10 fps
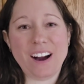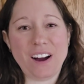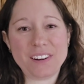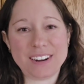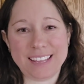
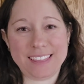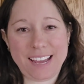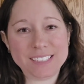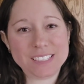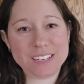All right,
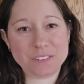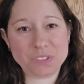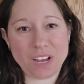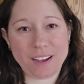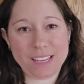that's enough
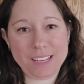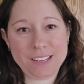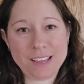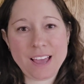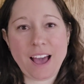
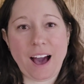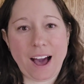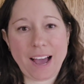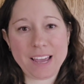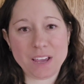talking. I